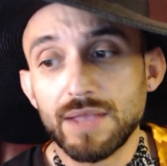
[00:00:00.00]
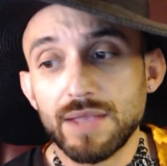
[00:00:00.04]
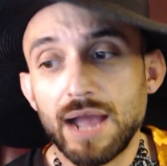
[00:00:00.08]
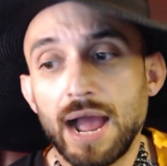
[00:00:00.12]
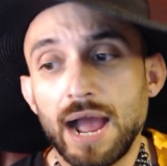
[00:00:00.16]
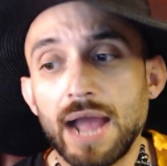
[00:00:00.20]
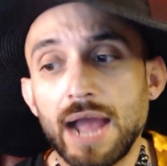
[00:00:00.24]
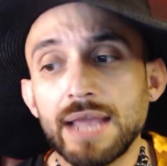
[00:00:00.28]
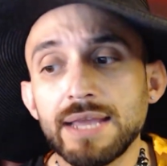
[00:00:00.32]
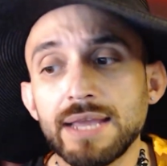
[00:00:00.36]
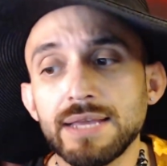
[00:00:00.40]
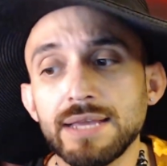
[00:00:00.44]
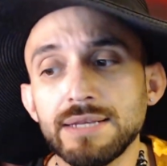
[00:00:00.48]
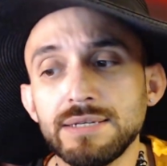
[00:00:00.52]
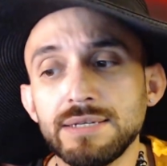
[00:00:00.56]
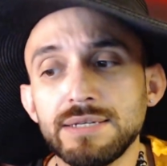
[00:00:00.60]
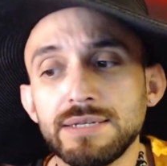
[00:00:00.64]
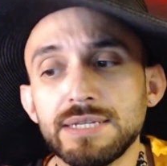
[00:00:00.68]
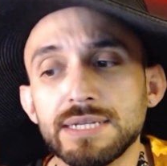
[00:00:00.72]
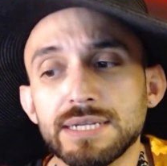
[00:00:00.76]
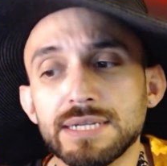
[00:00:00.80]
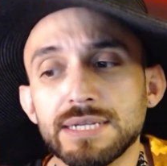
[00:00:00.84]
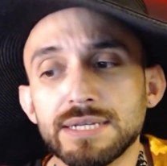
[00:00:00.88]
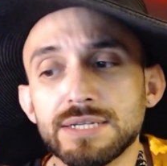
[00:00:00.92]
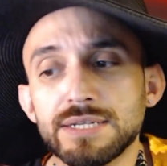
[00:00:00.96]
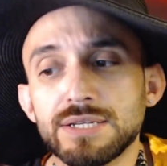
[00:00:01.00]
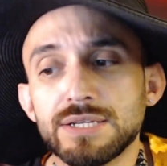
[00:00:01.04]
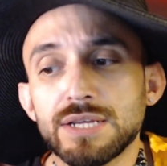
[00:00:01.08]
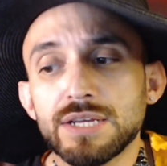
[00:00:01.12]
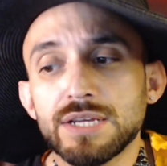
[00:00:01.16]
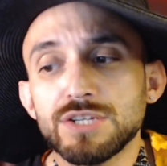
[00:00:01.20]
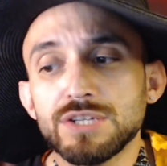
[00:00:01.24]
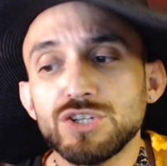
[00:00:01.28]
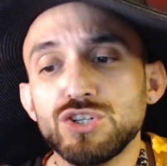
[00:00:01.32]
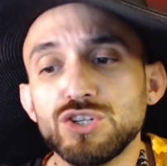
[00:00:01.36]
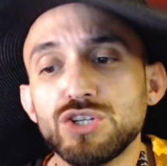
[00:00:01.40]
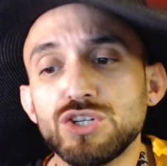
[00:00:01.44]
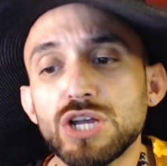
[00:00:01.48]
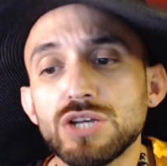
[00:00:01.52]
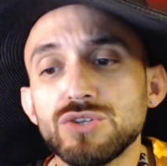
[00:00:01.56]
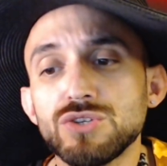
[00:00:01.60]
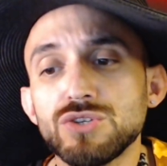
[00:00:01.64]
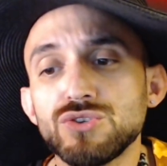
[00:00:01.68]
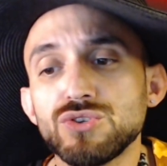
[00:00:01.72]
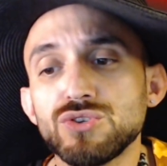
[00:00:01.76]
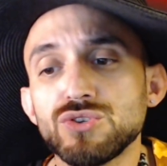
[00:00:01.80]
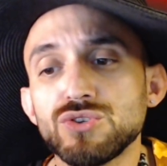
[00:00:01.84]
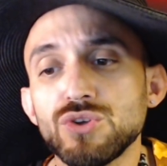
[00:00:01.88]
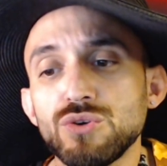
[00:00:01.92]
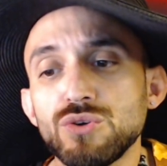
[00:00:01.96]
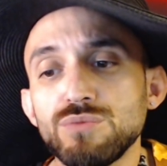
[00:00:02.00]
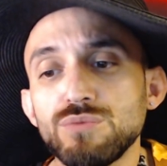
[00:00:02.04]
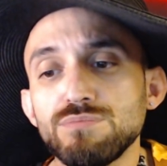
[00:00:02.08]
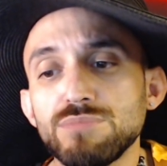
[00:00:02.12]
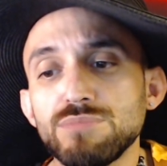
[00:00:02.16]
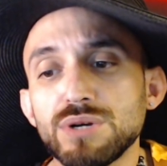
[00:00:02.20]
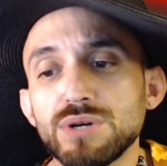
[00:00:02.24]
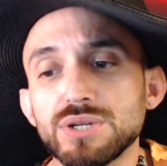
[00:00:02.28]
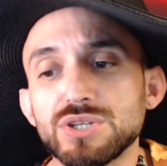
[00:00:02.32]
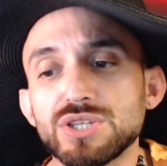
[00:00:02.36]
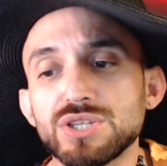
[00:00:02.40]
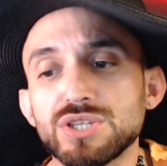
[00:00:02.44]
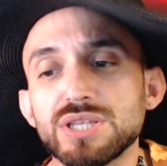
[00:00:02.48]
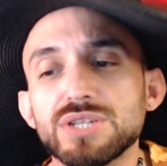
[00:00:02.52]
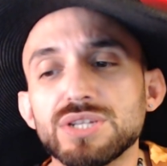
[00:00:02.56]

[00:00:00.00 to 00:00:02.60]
I undid it just so much